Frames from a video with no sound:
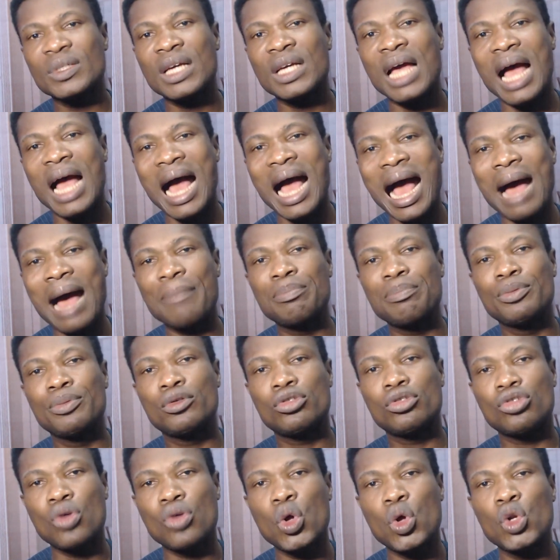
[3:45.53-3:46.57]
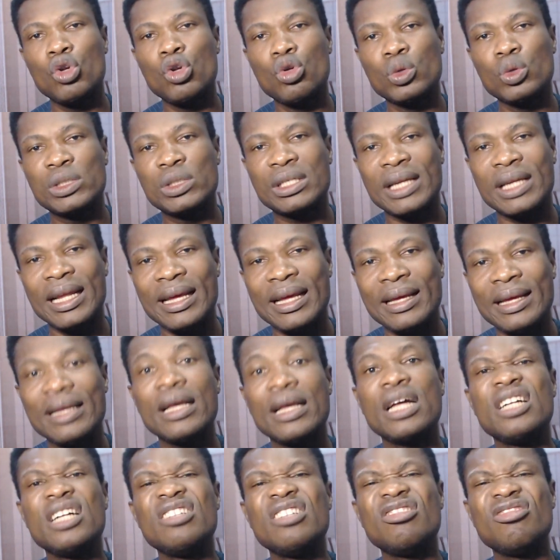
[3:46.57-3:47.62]
Absolutely
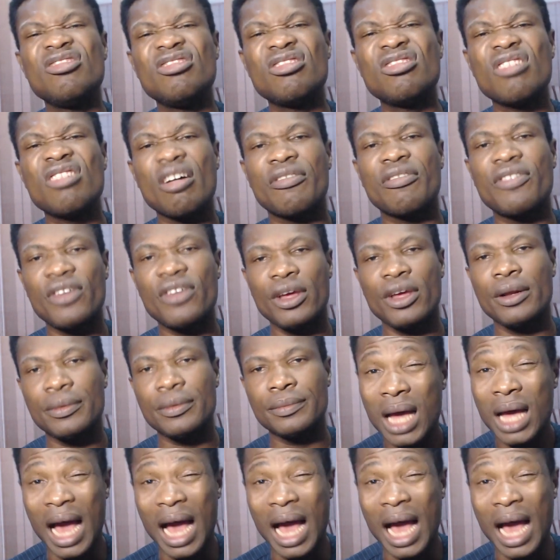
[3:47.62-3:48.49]
nothing.